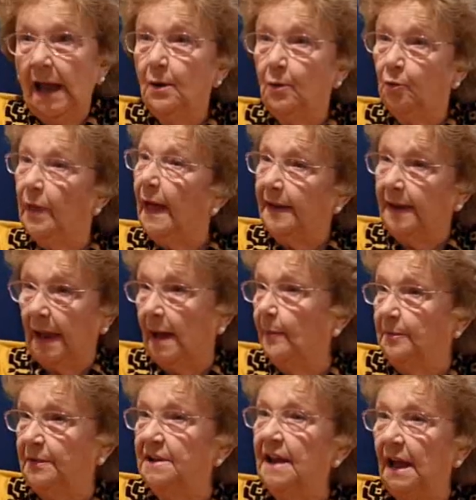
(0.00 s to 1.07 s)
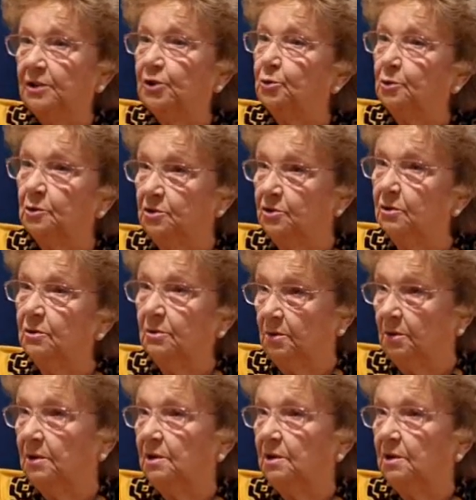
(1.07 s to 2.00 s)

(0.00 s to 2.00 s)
that happened, I don't know.